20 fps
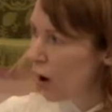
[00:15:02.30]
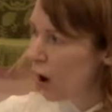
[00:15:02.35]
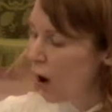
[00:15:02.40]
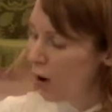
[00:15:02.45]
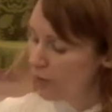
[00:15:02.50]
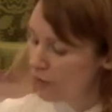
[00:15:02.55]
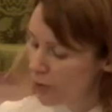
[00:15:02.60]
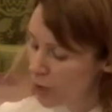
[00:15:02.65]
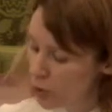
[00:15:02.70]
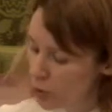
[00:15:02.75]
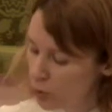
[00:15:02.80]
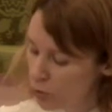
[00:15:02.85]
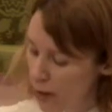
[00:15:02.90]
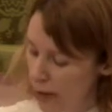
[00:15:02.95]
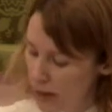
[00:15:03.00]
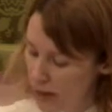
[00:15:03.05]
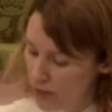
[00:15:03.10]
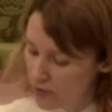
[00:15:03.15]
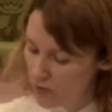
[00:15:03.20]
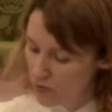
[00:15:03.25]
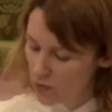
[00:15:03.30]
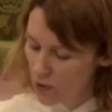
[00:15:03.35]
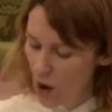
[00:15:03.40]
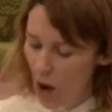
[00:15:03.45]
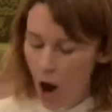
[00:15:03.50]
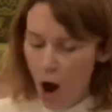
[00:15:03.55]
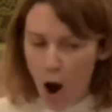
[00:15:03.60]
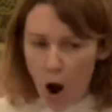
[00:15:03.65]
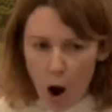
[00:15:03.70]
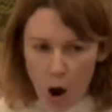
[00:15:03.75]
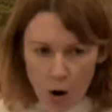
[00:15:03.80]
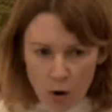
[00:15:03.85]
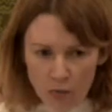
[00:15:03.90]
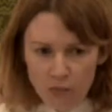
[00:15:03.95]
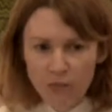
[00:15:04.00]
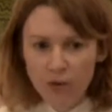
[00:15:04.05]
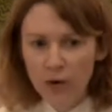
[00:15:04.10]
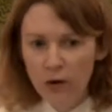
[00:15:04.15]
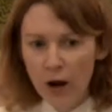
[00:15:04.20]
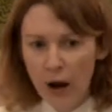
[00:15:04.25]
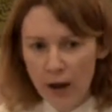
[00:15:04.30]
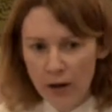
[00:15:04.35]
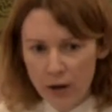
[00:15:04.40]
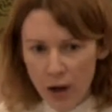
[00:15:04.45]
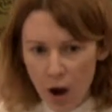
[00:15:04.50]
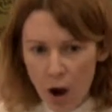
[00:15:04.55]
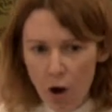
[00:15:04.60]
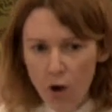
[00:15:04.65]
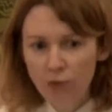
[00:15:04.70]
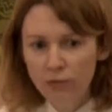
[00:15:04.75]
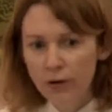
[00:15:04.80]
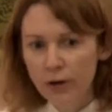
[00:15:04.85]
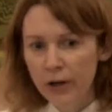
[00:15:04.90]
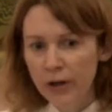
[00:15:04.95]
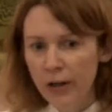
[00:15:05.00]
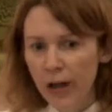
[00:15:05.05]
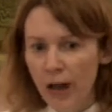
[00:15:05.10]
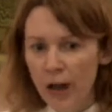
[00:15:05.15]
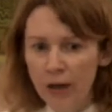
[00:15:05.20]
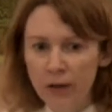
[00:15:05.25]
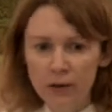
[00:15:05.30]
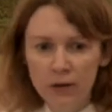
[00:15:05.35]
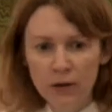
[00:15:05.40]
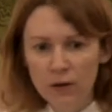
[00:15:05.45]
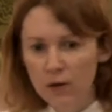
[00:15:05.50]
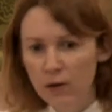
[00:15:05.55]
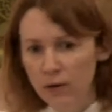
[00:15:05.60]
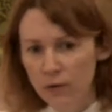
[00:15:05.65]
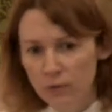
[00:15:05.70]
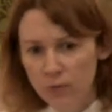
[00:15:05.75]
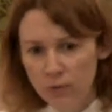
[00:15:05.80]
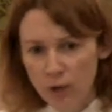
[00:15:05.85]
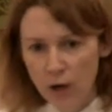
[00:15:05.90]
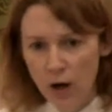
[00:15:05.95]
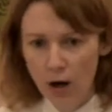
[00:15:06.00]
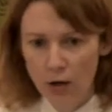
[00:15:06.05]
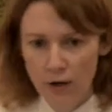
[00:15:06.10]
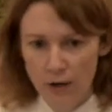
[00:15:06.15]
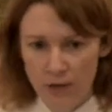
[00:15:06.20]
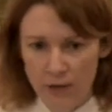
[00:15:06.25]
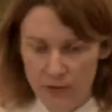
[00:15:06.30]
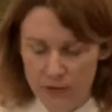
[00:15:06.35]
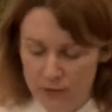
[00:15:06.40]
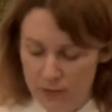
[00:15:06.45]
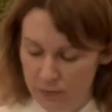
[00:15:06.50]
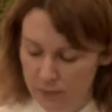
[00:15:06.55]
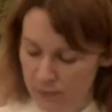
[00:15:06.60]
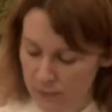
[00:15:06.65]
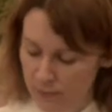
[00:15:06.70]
offer grace over and over again, regardless.